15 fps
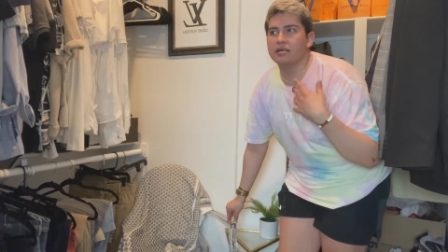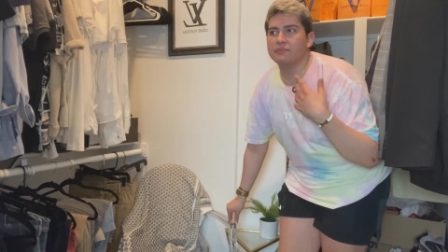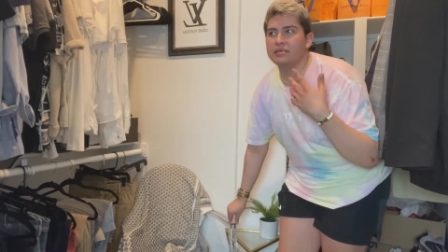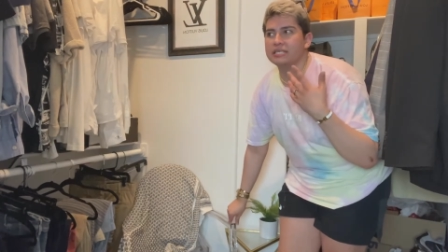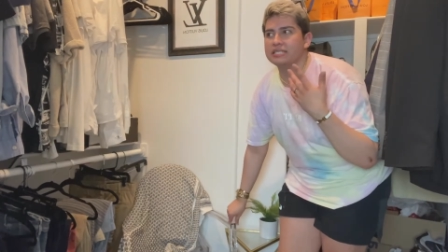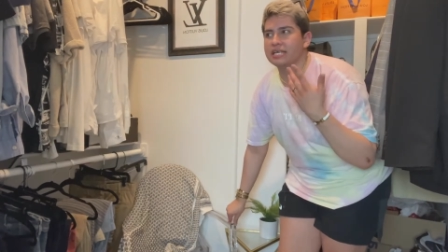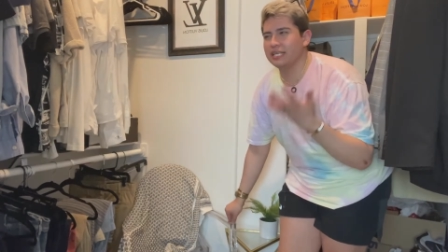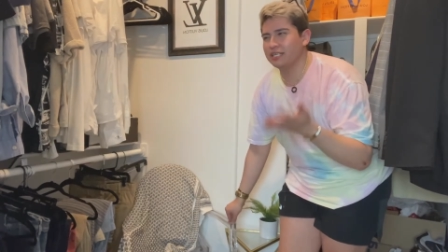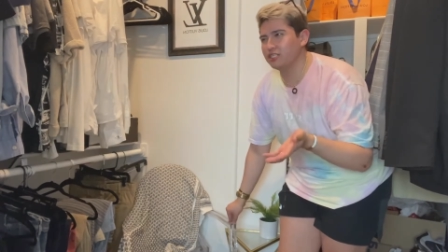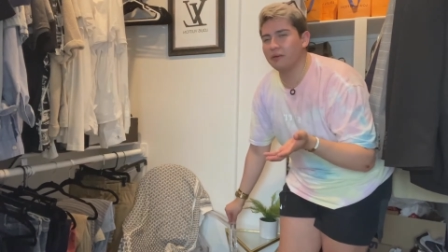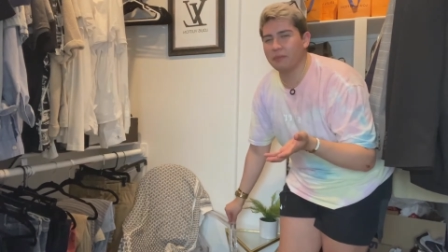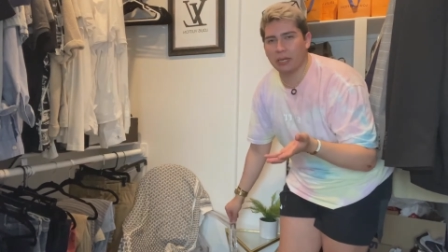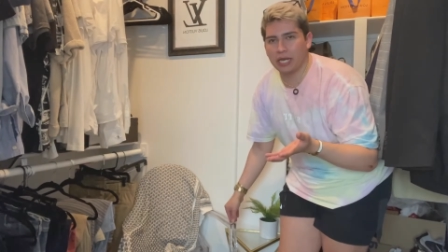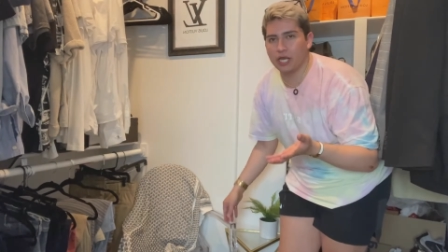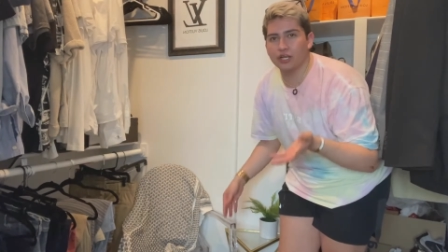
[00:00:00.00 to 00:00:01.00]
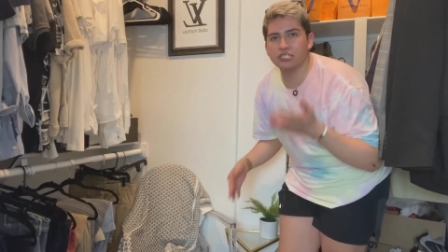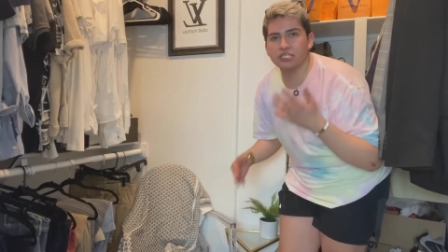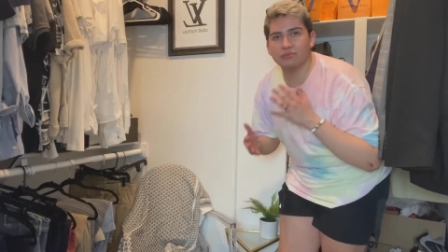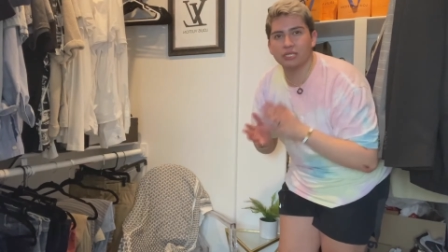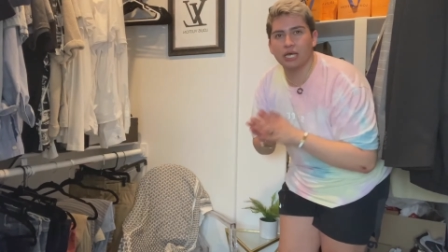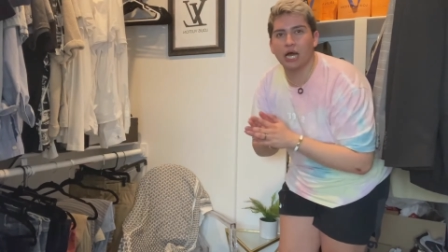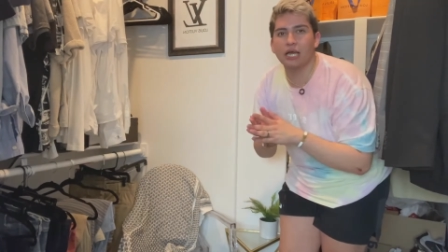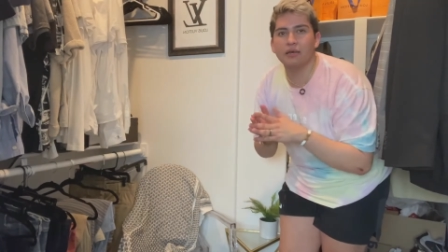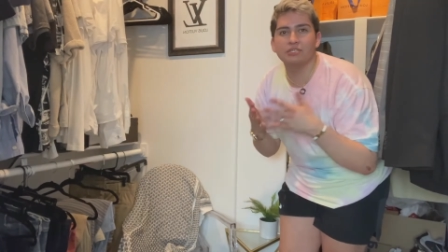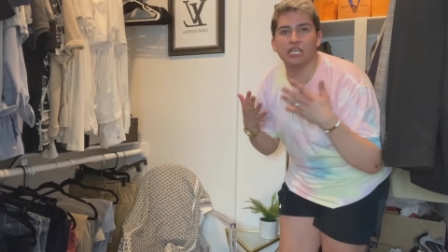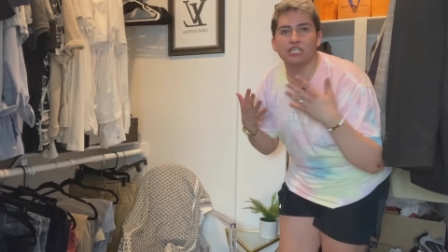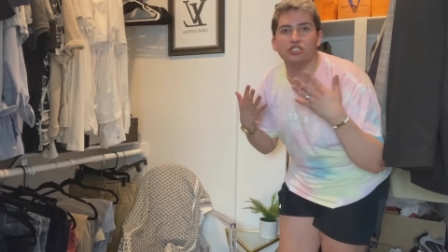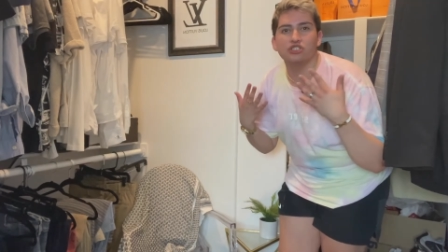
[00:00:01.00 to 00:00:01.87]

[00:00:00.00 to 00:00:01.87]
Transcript: because I like to come in here sometimes and